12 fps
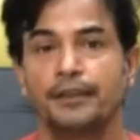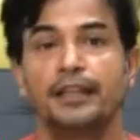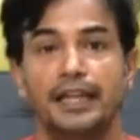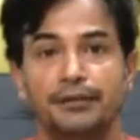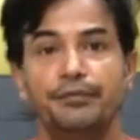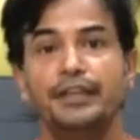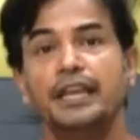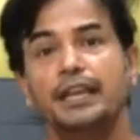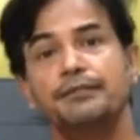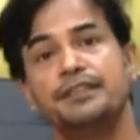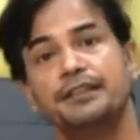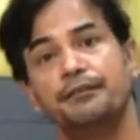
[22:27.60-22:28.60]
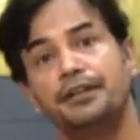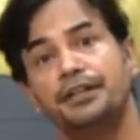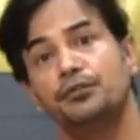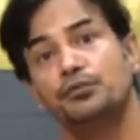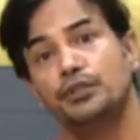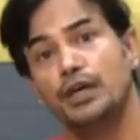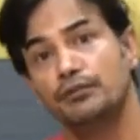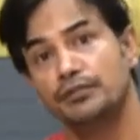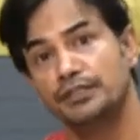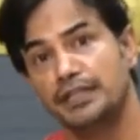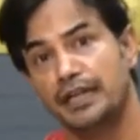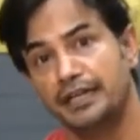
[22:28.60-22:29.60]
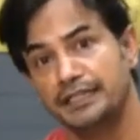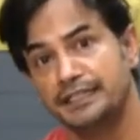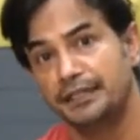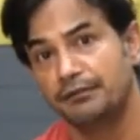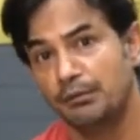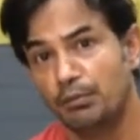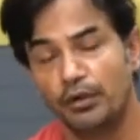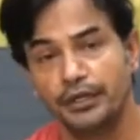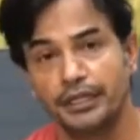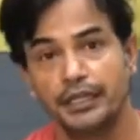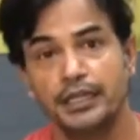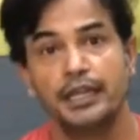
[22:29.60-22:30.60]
And we have 72,000 nadis in our body.